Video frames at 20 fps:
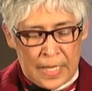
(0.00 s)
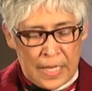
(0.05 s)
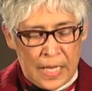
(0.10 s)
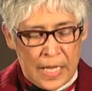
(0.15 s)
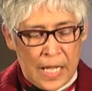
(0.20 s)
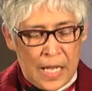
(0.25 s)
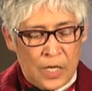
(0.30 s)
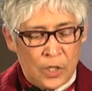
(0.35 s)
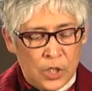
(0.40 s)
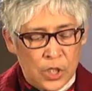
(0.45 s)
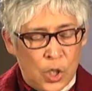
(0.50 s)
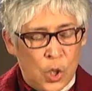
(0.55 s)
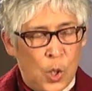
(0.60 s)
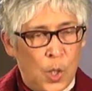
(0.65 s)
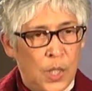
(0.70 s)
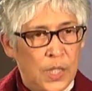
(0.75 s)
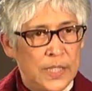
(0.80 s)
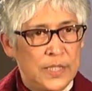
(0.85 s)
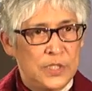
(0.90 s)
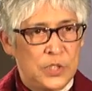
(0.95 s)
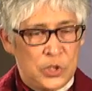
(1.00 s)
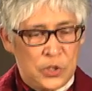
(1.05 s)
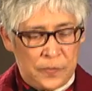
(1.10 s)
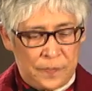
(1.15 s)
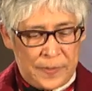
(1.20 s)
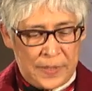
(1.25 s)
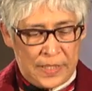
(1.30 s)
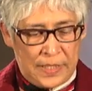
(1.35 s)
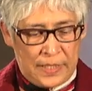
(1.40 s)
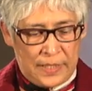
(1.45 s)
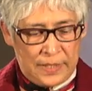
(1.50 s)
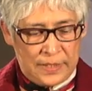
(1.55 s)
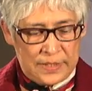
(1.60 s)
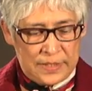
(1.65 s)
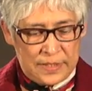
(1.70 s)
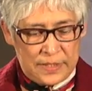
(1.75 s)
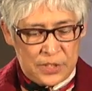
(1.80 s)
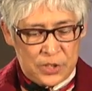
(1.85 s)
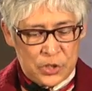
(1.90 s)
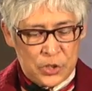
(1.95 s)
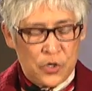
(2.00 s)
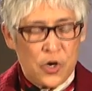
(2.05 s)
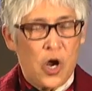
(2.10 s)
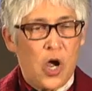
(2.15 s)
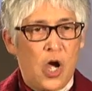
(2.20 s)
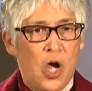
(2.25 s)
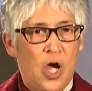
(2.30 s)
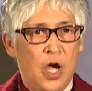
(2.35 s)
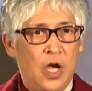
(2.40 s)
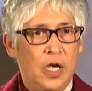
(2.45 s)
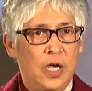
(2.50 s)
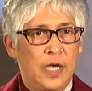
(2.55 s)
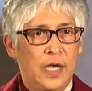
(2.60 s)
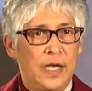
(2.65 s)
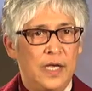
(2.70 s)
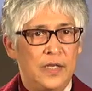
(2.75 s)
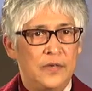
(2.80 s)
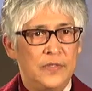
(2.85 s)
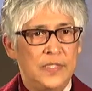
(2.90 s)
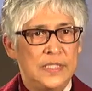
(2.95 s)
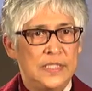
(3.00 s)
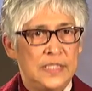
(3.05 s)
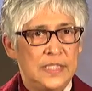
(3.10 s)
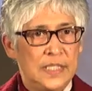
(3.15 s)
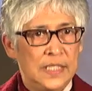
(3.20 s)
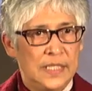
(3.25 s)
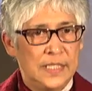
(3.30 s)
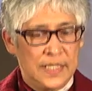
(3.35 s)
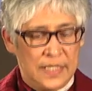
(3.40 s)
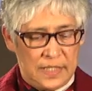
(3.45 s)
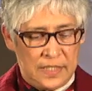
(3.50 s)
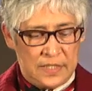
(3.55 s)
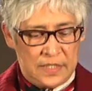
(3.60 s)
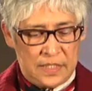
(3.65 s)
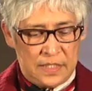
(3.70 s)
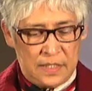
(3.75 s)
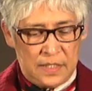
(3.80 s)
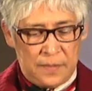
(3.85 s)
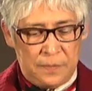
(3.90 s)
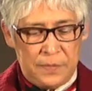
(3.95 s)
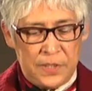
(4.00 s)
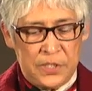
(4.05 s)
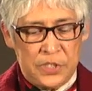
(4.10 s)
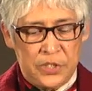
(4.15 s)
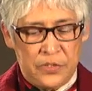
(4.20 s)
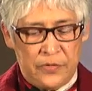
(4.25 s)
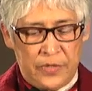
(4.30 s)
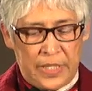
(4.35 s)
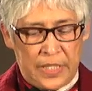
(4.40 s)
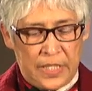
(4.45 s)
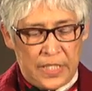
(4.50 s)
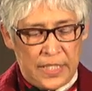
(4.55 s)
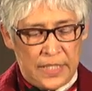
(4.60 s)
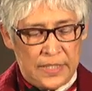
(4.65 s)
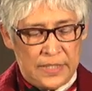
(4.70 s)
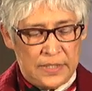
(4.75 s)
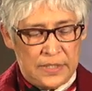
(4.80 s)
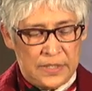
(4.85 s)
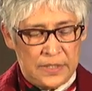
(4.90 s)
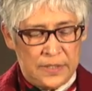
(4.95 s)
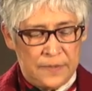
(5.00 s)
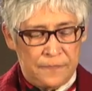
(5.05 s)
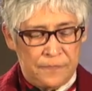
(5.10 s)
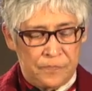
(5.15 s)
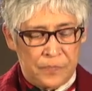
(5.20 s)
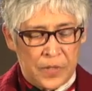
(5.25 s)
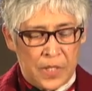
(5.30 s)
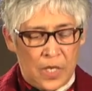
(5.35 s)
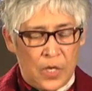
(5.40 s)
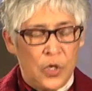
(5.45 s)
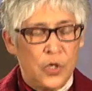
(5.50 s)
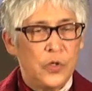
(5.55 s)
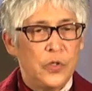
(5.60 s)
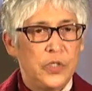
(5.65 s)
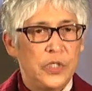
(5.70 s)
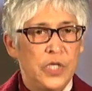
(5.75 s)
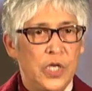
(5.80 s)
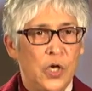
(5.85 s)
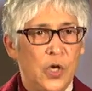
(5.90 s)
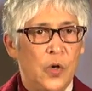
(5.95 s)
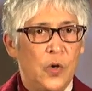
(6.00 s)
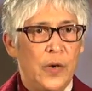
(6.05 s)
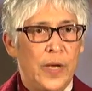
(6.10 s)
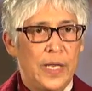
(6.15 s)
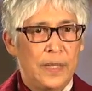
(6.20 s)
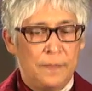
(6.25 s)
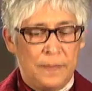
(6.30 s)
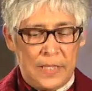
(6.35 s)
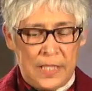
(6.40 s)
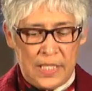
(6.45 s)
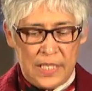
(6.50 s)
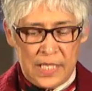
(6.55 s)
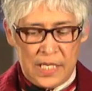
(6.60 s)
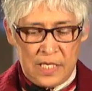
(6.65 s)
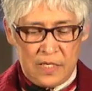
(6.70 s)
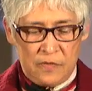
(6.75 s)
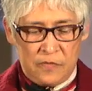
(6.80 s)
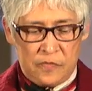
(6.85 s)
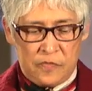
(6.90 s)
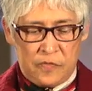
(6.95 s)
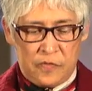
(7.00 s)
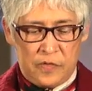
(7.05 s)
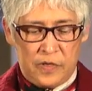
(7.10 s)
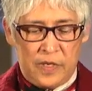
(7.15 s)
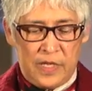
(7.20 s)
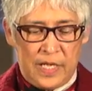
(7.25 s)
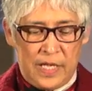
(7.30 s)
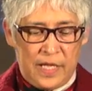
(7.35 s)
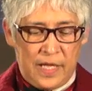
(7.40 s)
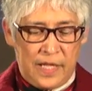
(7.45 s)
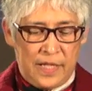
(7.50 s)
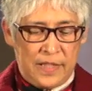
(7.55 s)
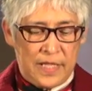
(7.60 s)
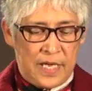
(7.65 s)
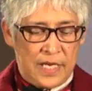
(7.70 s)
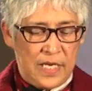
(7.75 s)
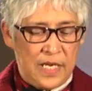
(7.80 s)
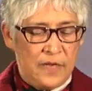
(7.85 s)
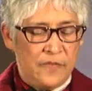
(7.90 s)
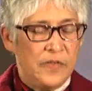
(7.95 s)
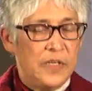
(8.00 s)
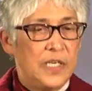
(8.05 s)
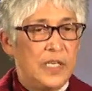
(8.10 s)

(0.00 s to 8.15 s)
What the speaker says: Our goal is to build strong, resilient missionary kids who know and believe that even